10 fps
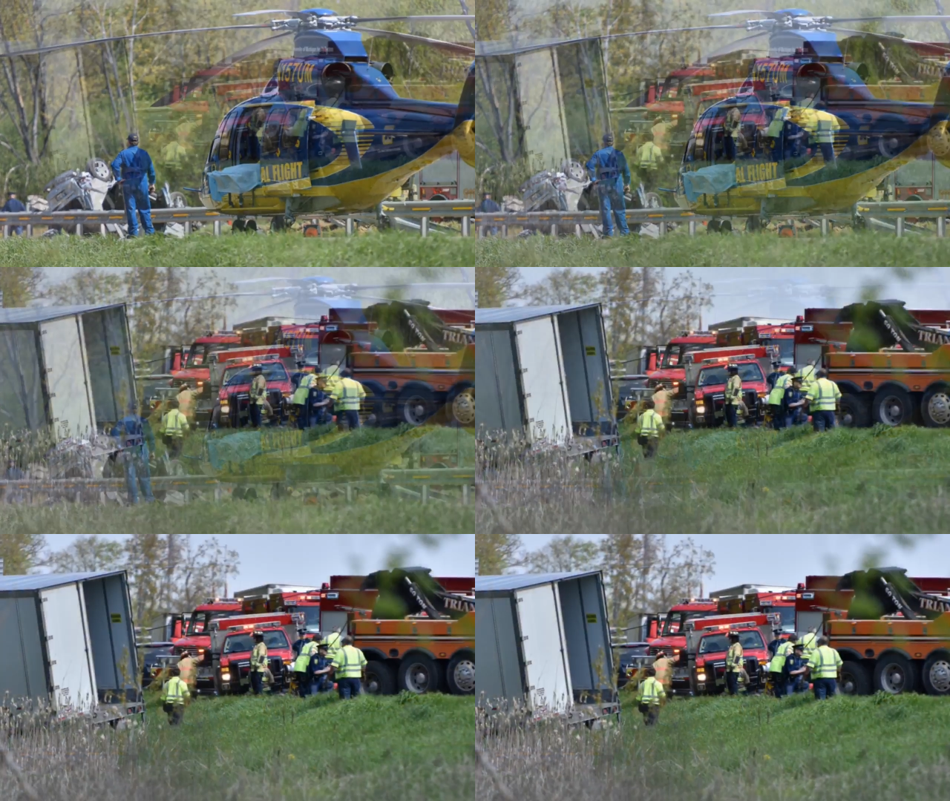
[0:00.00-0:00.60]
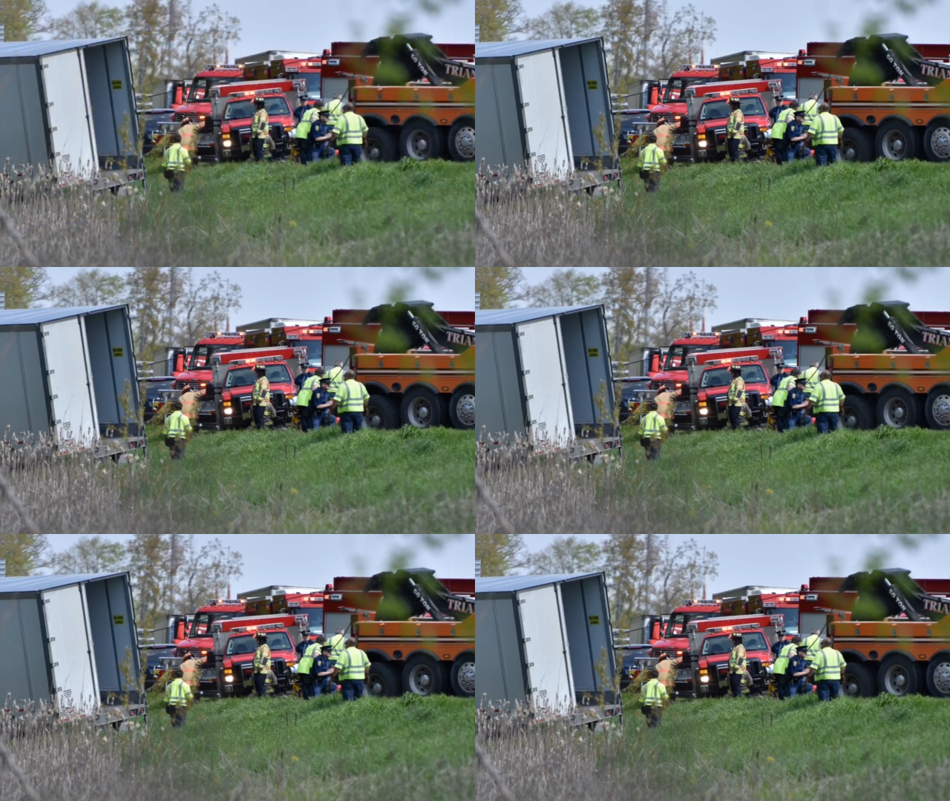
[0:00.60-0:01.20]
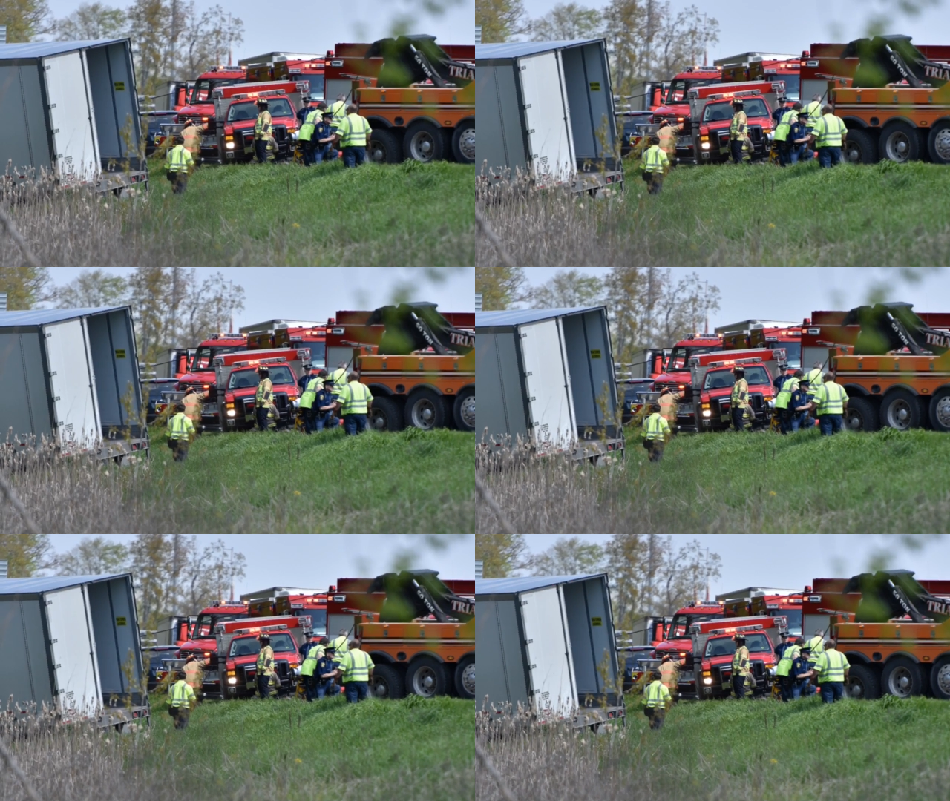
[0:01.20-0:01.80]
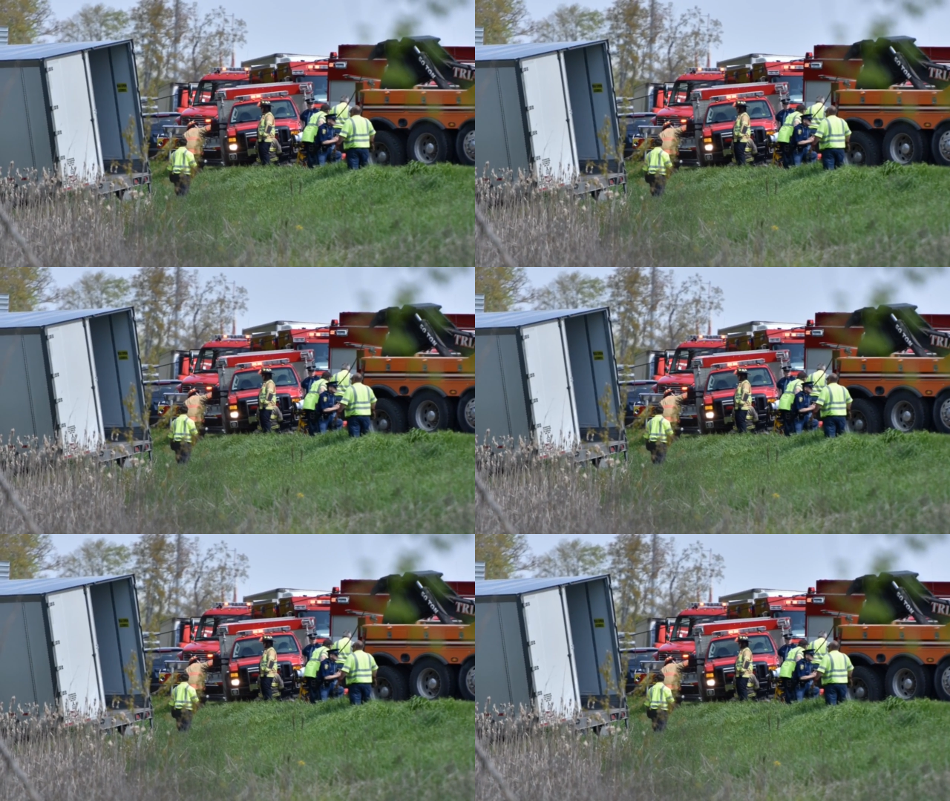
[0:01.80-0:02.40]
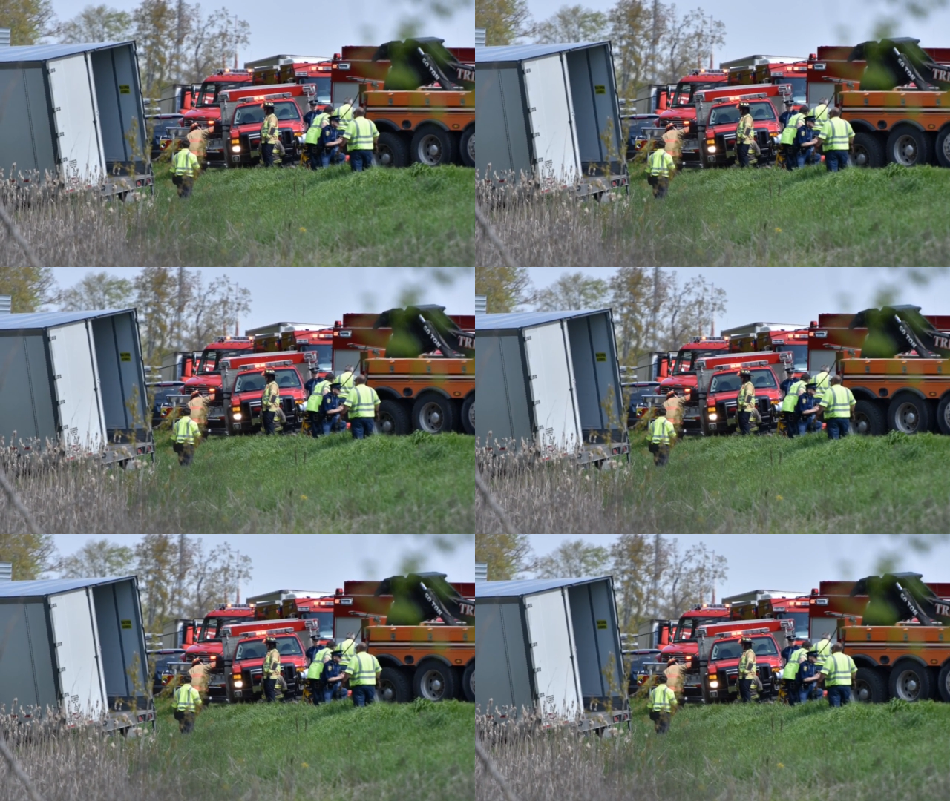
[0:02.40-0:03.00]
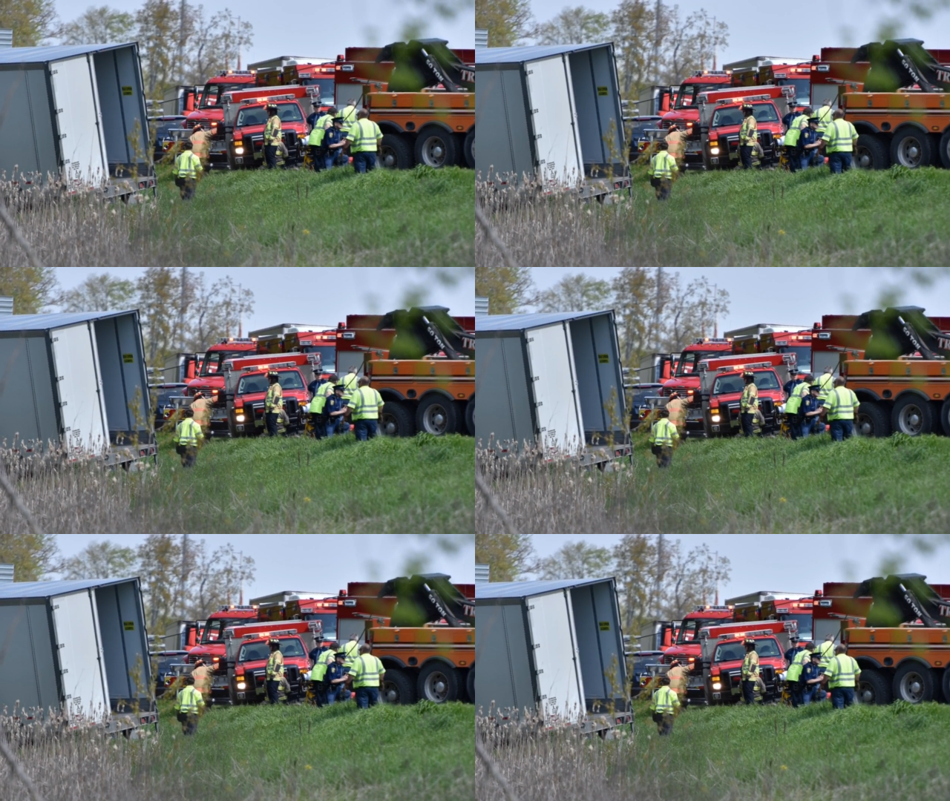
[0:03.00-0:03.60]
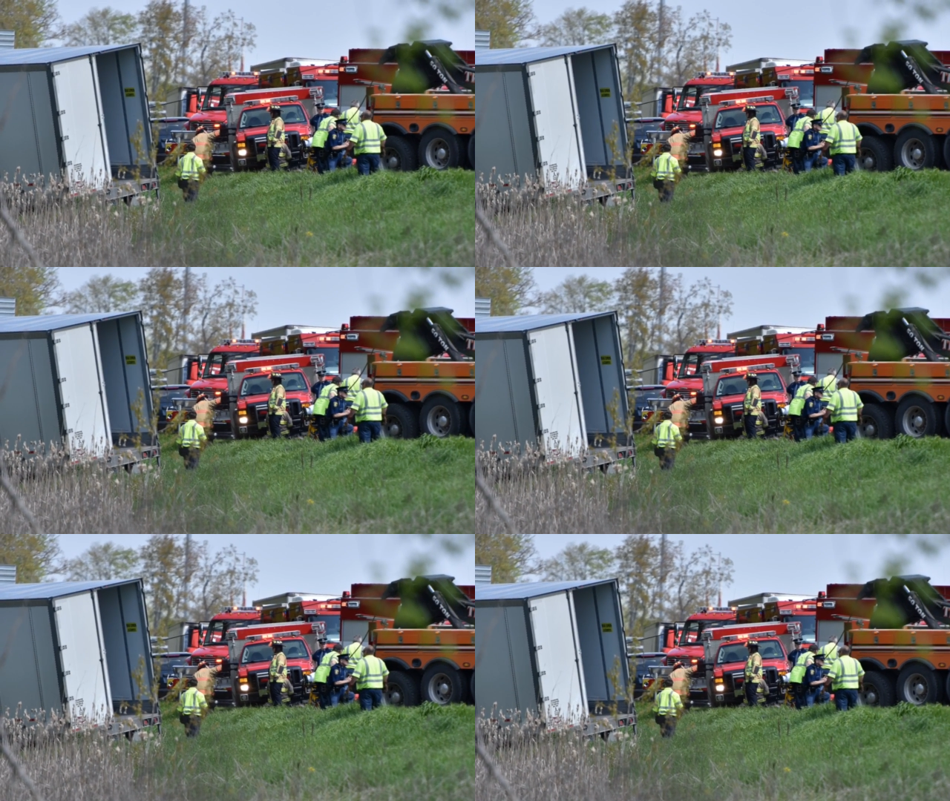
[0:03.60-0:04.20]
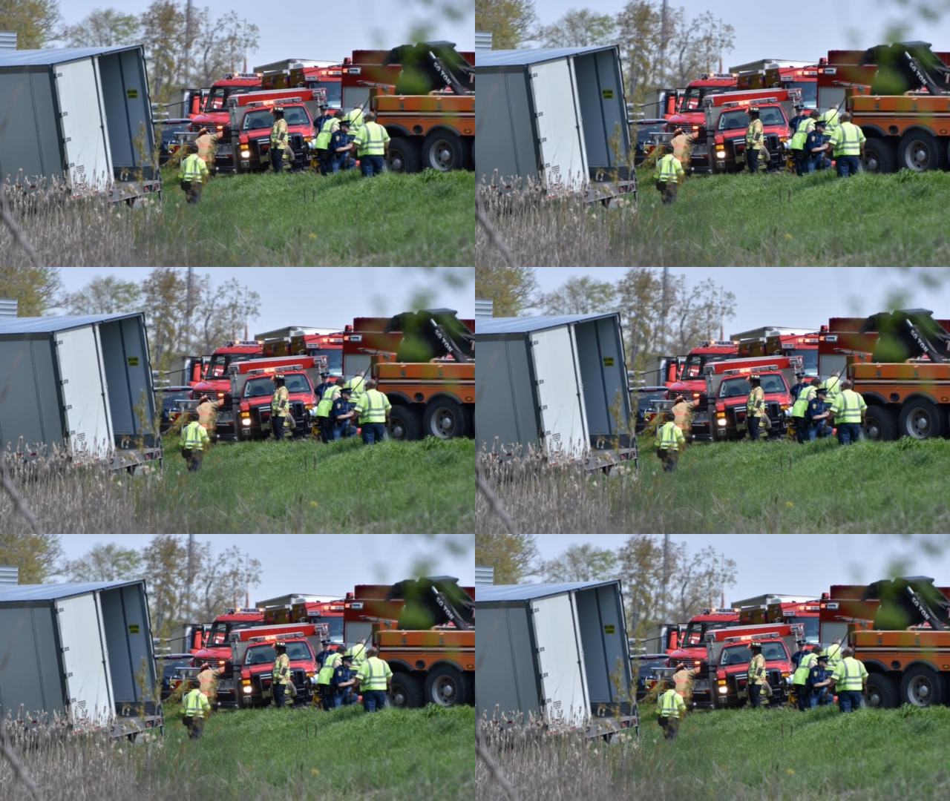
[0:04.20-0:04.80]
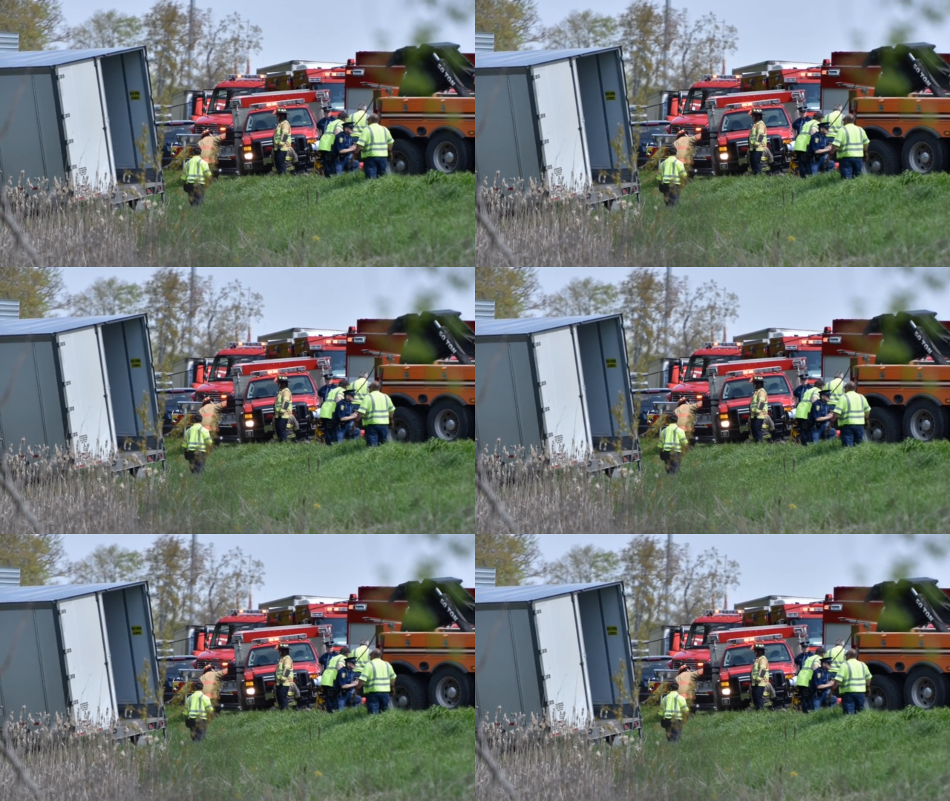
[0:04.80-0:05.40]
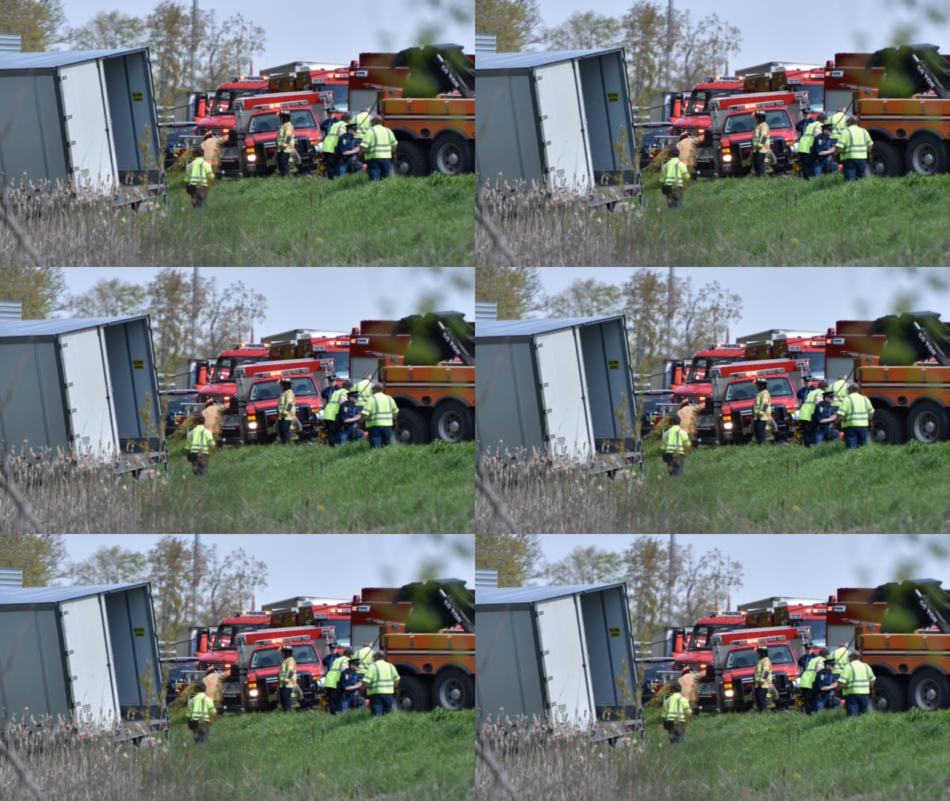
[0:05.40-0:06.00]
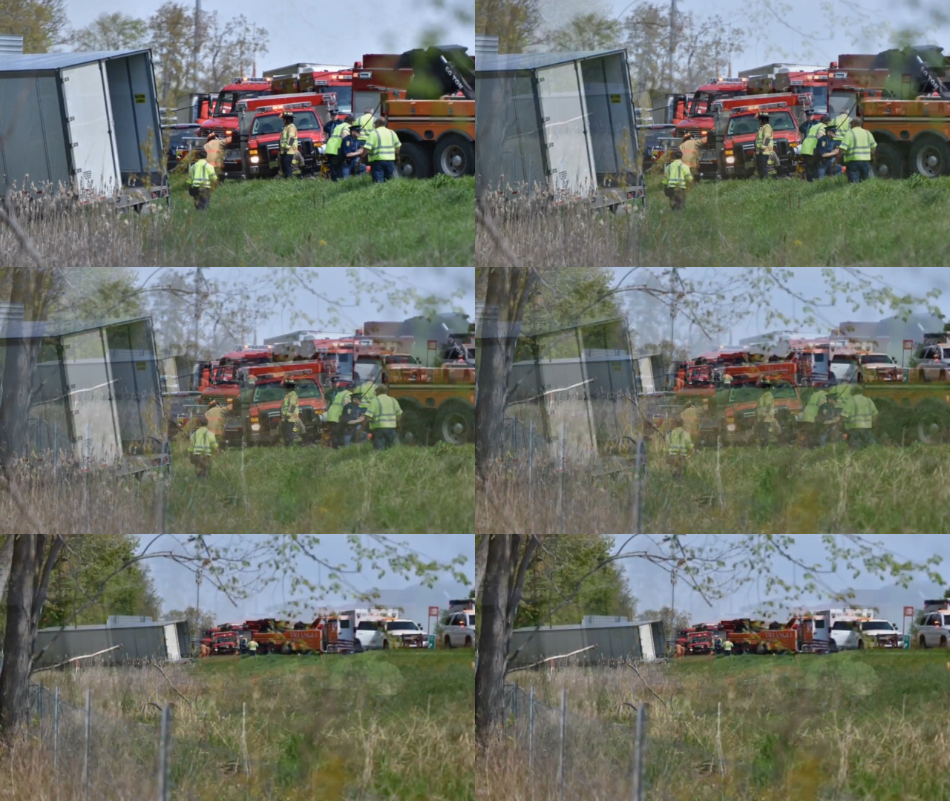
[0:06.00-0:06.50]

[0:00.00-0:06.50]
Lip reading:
Nobody's mouth can be seen.